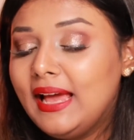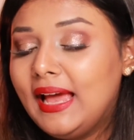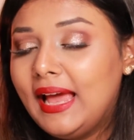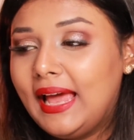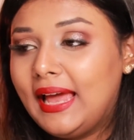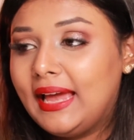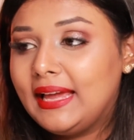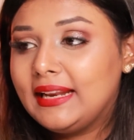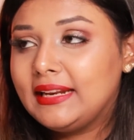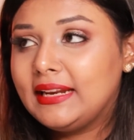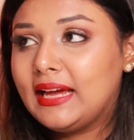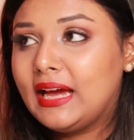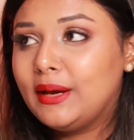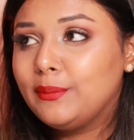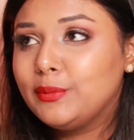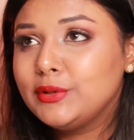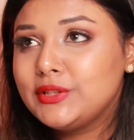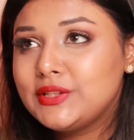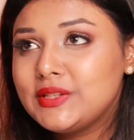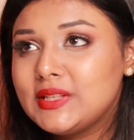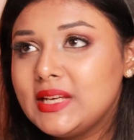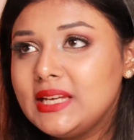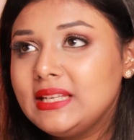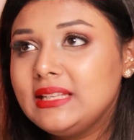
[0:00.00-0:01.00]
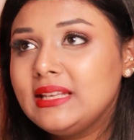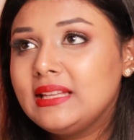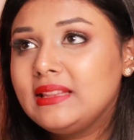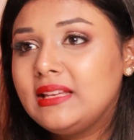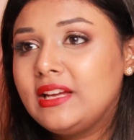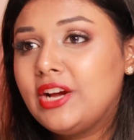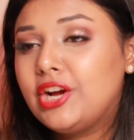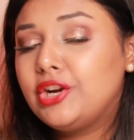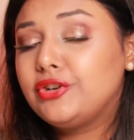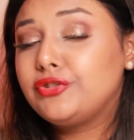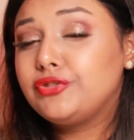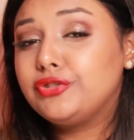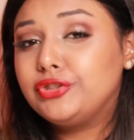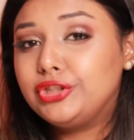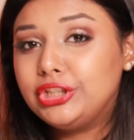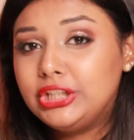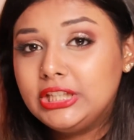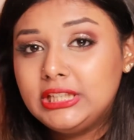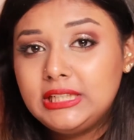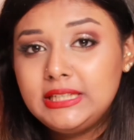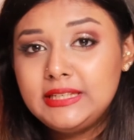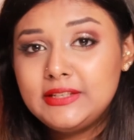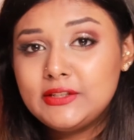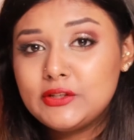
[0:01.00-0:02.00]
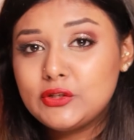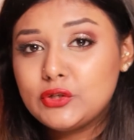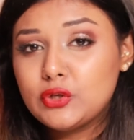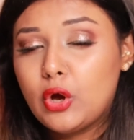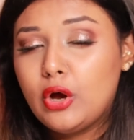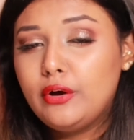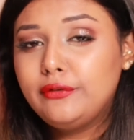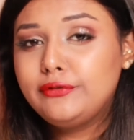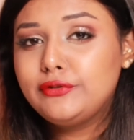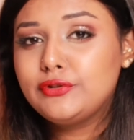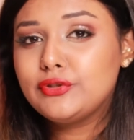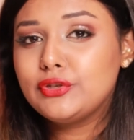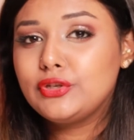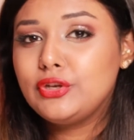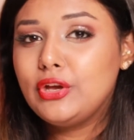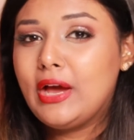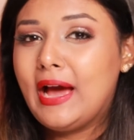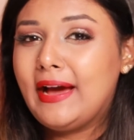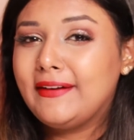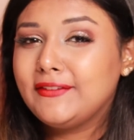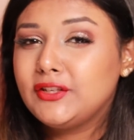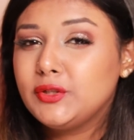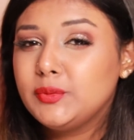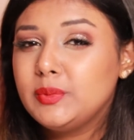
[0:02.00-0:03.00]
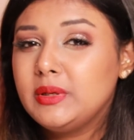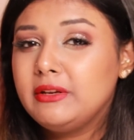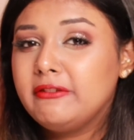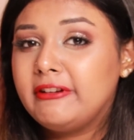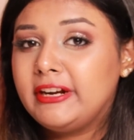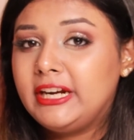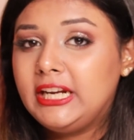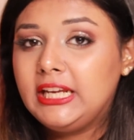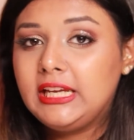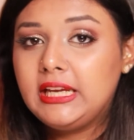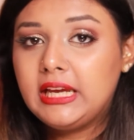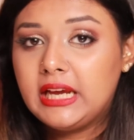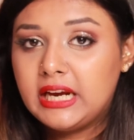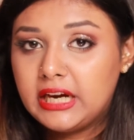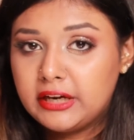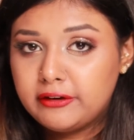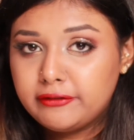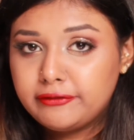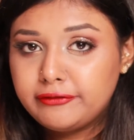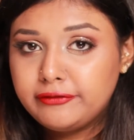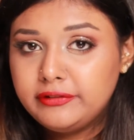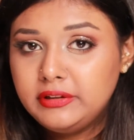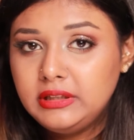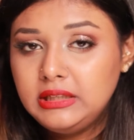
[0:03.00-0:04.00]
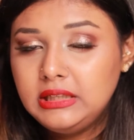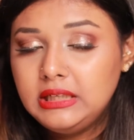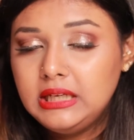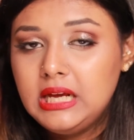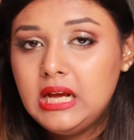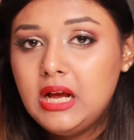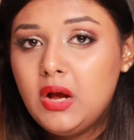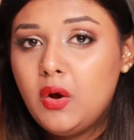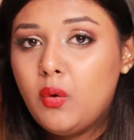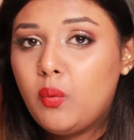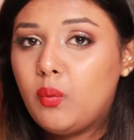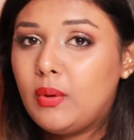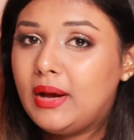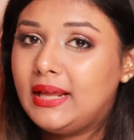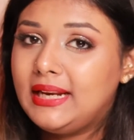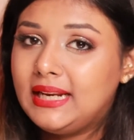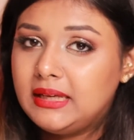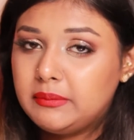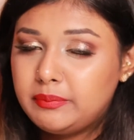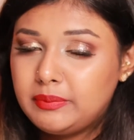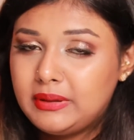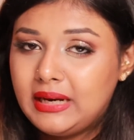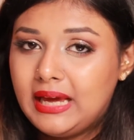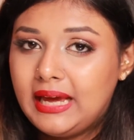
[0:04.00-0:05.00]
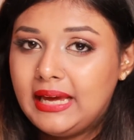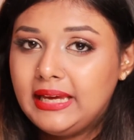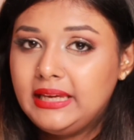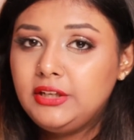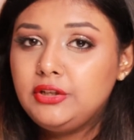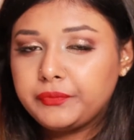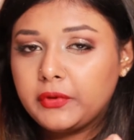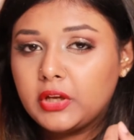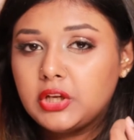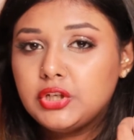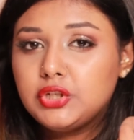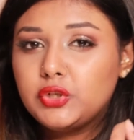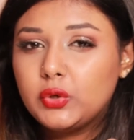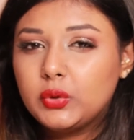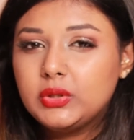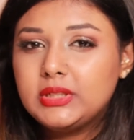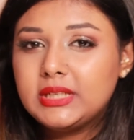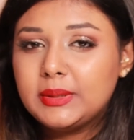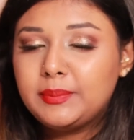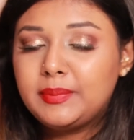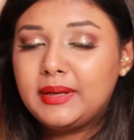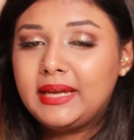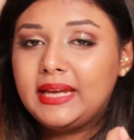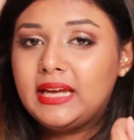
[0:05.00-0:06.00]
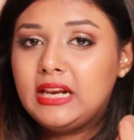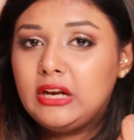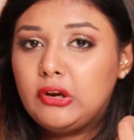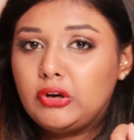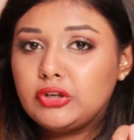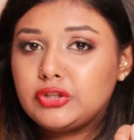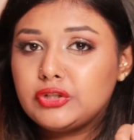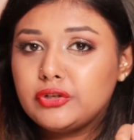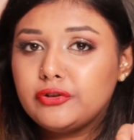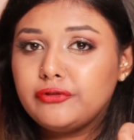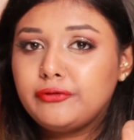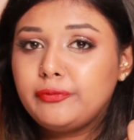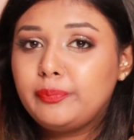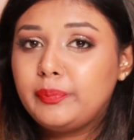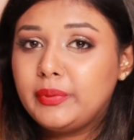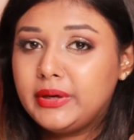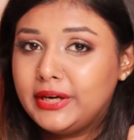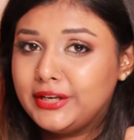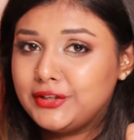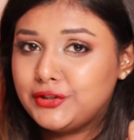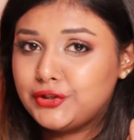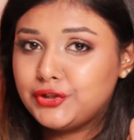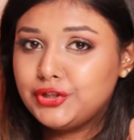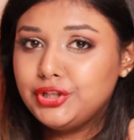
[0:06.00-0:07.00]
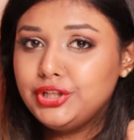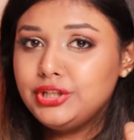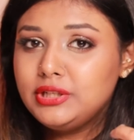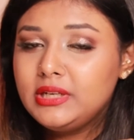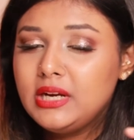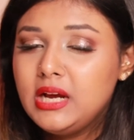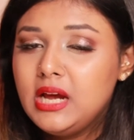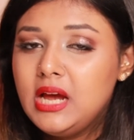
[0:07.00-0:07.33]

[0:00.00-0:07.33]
And I would say that they are really soft, so you have to be very careful while applying. Don't apply a lot of pressure.